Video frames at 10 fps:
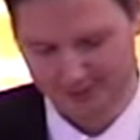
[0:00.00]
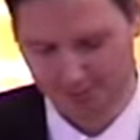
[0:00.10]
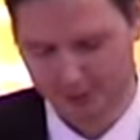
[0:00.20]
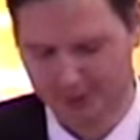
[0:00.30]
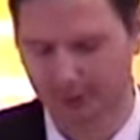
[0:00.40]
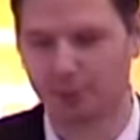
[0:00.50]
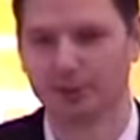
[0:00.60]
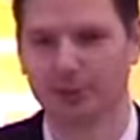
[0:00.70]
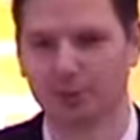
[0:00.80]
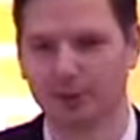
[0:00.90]
When this happens
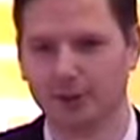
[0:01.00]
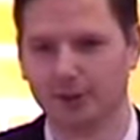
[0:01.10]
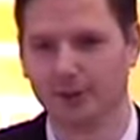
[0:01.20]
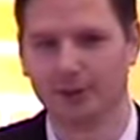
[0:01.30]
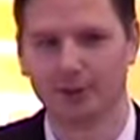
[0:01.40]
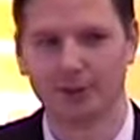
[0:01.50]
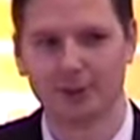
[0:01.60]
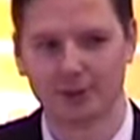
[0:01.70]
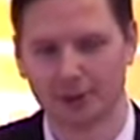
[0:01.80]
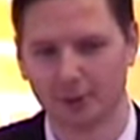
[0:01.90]
to me,
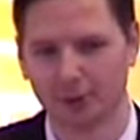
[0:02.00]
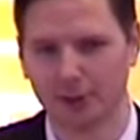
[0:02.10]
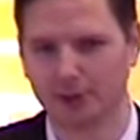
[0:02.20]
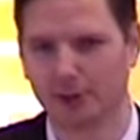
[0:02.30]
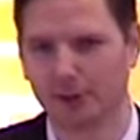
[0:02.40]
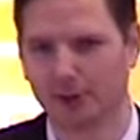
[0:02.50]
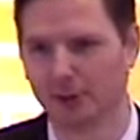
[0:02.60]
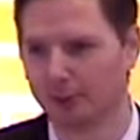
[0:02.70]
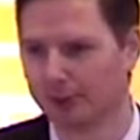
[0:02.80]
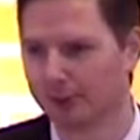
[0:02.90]
I try to picture how they
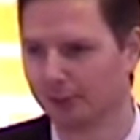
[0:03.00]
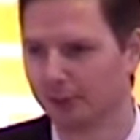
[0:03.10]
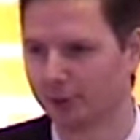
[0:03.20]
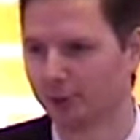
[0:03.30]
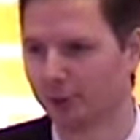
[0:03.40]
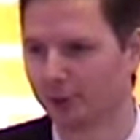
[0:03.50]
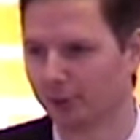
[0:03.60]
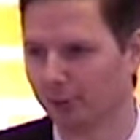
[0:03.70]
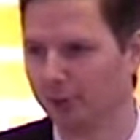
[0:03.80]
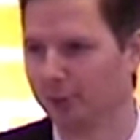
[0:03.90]
must have looked when they were a
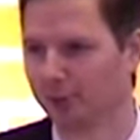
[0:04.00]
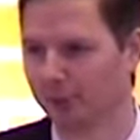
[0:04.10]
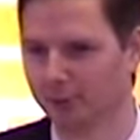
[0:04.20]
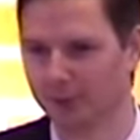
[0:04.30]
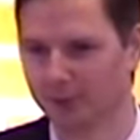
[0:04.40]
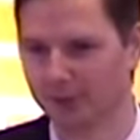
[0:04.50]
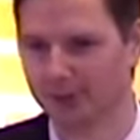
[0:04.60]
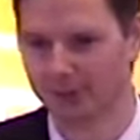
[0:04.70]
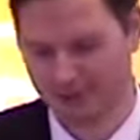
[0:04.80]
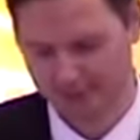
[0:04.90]
3-year-old.
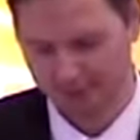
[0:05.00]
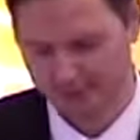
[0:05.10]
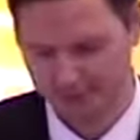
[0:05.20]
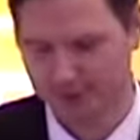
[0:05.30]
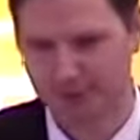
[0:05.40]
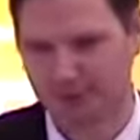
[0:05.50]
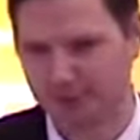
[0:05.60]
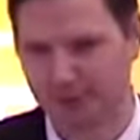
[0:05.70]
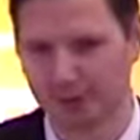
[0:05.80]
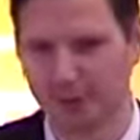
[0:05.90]

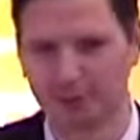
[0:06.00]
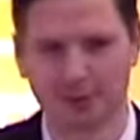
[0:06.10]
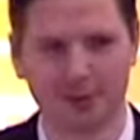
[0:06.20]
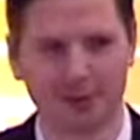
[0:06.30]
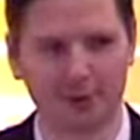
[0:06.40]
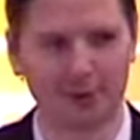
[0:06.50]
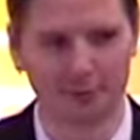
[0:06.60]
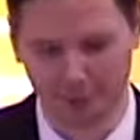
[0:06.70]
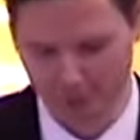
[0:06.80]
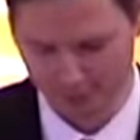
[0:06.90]
Someone must have thought that they
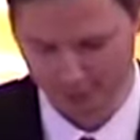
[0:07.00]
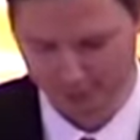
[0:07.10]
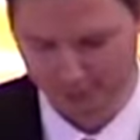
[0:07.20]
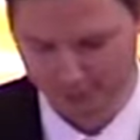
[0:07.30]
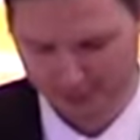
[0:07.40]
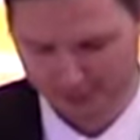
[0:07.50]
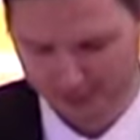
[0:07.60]
were adorable.